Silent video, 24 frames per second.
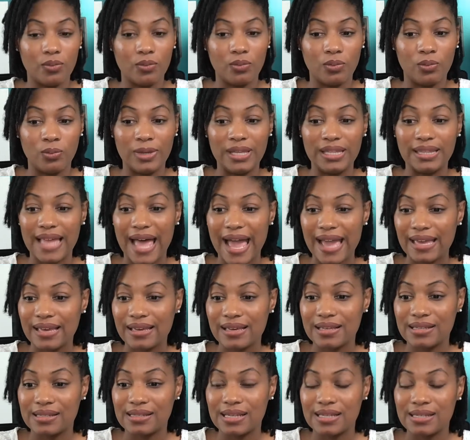We lack in
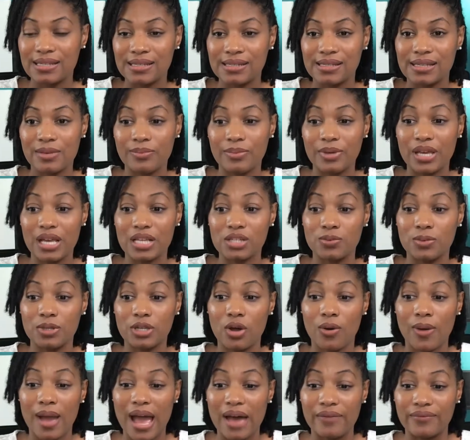consistency because we
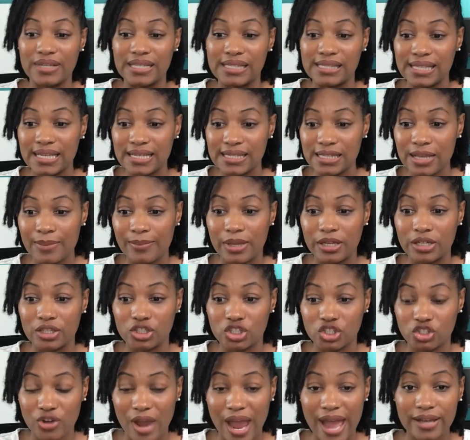don't have a system and a
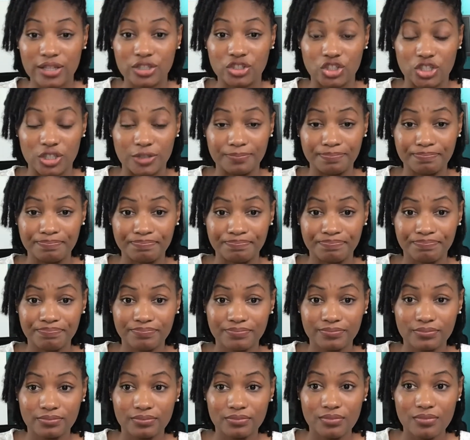strategy
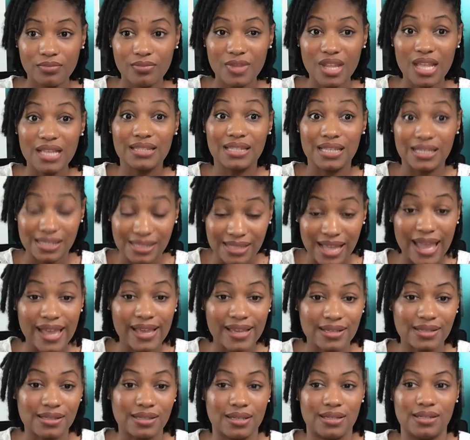to stay
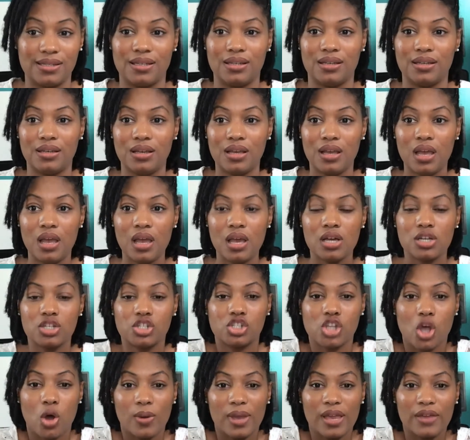consistent.
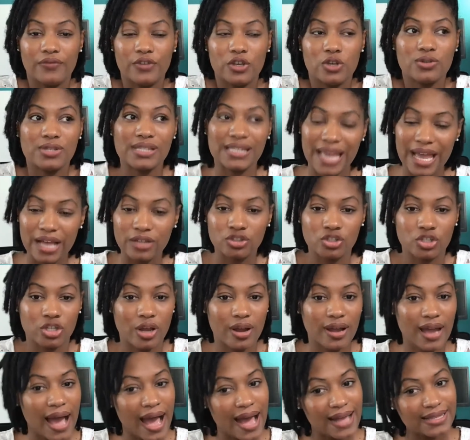So if you schedule your
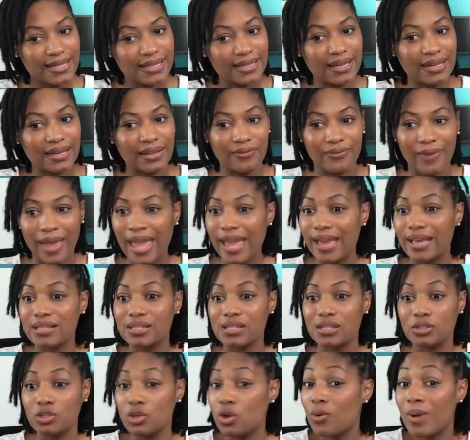content in
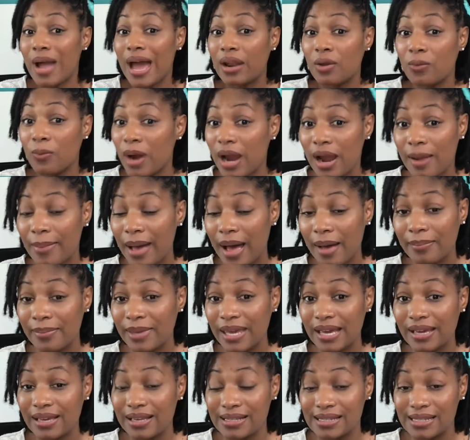advance, you don't got to worry about
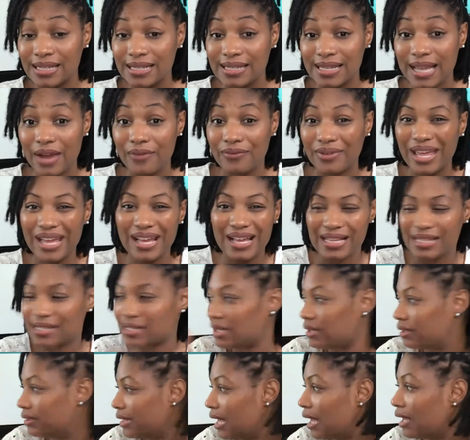being consistent every day, because
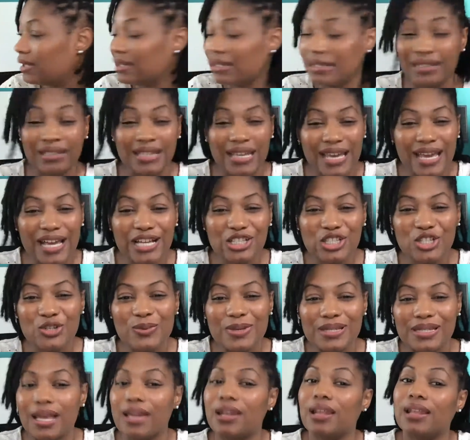the issue
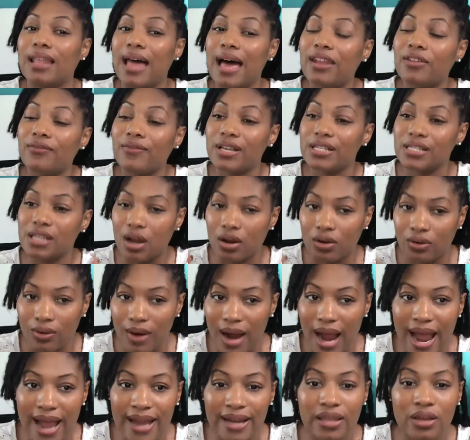is that a lot of us are
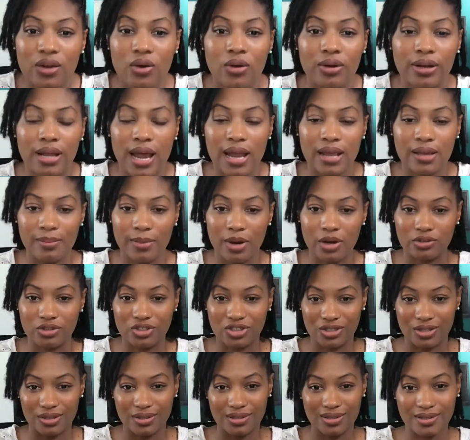riding on our
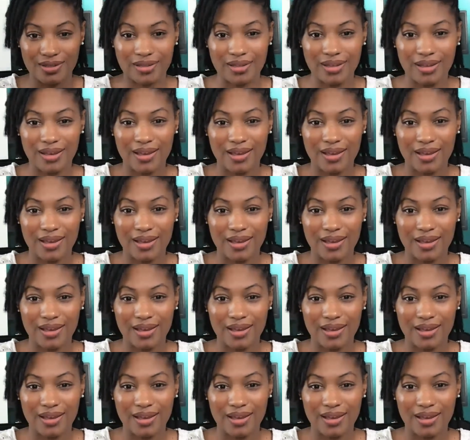emotions.